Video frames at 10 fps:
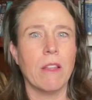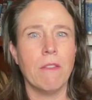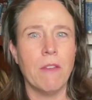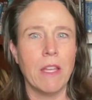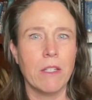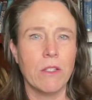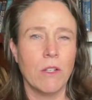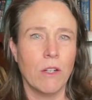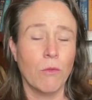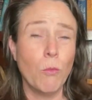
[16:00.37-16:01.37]
of the vagus
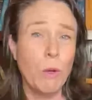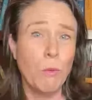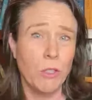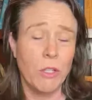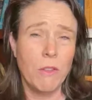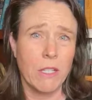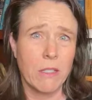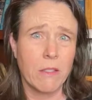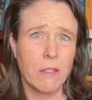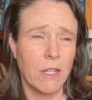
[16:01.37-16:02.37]
nerve, we will do
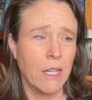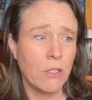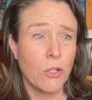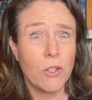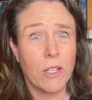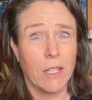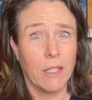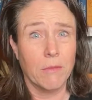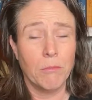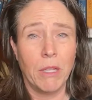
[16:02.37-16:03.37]
this
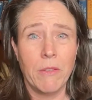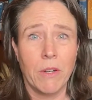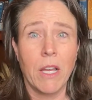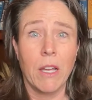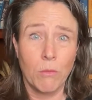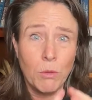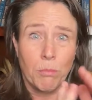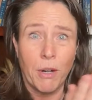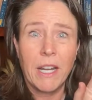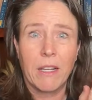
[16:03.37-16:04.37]
surgically, believe it or not. We'll
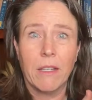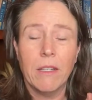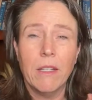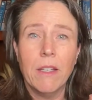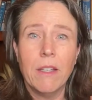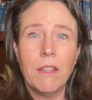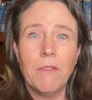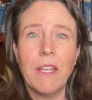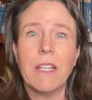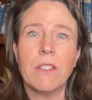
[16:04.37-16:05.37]
break the
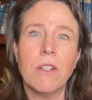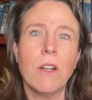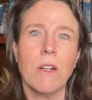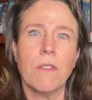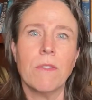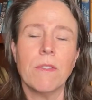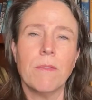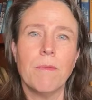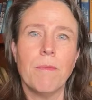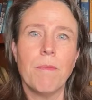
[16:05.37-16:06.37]
vagus nerve.
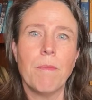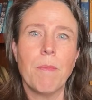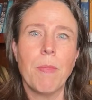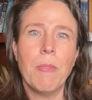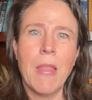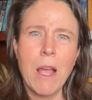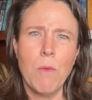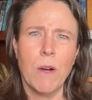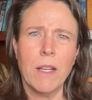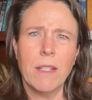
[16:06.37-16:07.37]
Now
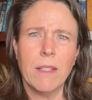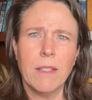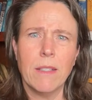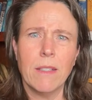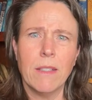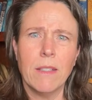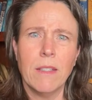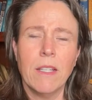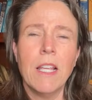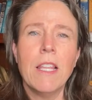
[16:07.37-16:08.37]
what?
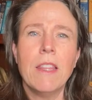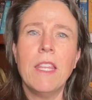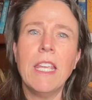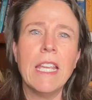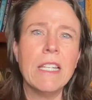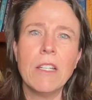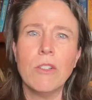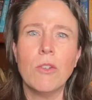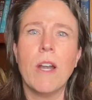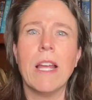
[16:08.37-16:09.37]
The
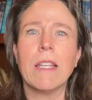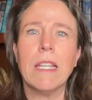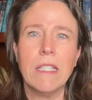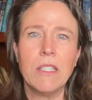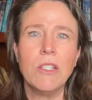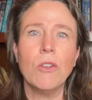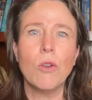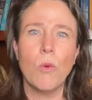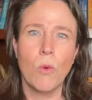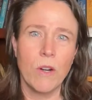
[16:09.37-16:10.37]
intestinal tract can still
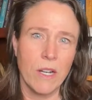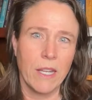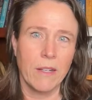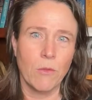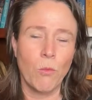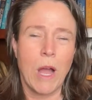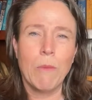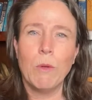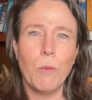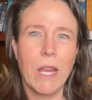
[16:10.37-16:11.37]
coordinate. Why
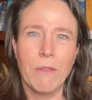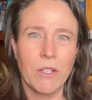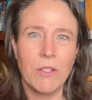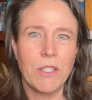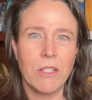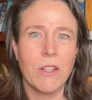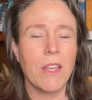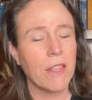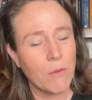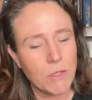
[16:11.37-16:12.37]
would we ever do such a
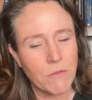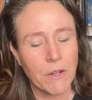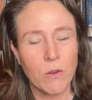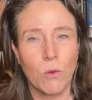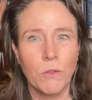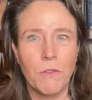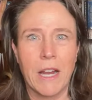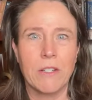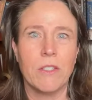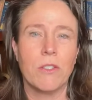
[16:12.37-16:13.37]
thing? That was a very
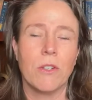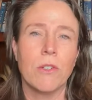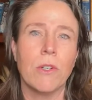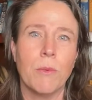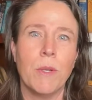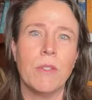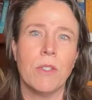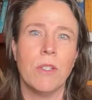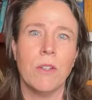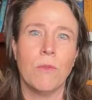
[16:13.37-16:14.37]
old-fashioned surgery we used
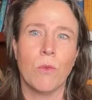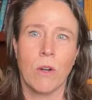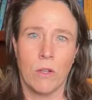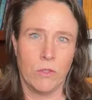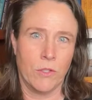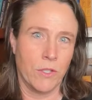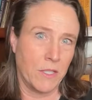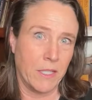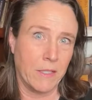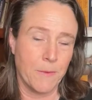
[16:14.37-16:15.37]
to do for ulcer
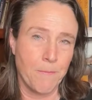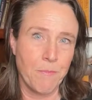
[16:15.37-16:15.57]
disease.